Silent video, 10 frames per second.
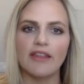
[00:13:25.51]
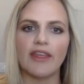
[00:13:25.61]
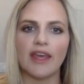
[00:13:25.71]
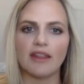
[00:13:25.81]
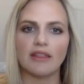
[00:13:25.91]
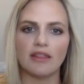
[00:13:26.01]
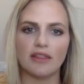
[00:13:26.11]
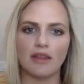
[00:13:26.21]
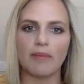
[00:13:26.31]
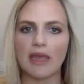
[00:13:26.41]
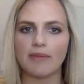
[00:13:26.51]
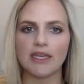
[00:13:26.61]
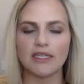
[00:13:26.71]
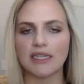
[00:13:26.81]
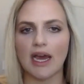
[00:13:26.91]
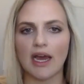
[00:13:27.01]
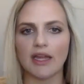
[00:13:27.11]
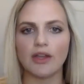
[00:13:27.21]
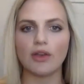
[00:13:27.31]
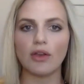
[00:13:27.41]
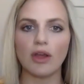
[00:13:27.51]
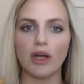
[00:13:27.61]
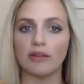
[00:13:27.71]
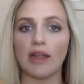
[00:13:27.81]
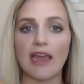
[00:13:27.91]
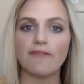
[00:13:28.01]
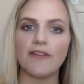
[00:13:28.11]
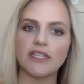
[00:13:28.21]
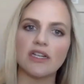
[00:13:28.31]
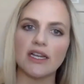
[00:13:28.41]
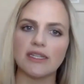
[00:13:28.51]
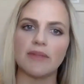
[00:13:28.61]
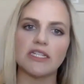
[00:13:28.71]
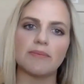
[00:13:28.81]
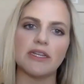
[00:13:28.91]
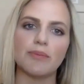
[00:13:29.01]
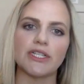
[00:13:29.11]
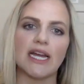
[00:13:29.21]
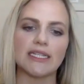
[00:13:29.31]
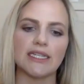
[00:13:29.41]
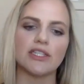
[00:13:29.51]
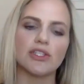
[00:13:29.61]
that the baby is not a life, it's not something to be protected.